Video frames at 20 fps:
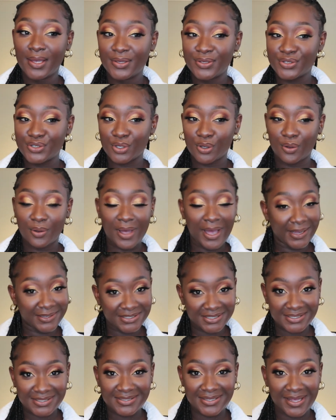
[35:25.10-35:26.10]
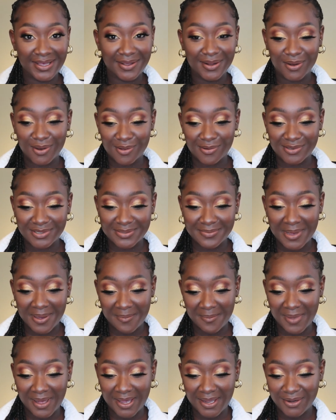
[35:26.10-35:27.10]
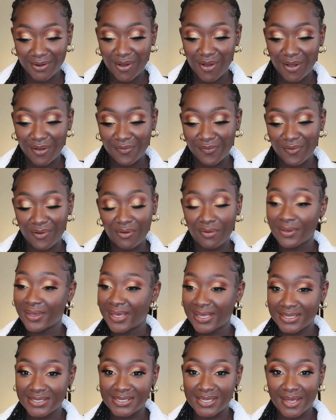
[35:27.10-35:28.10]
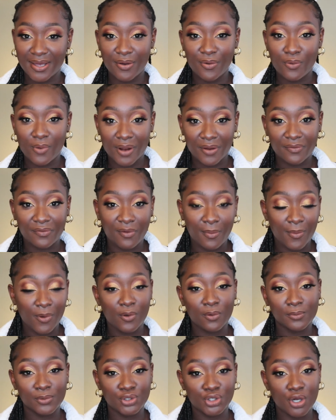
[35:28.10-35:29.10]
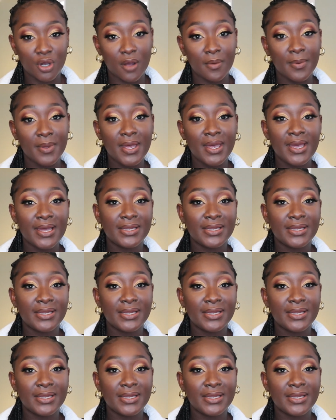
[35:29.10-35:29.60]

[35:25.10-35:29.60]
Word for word: So I just like closed my mind off on getting a work from home job.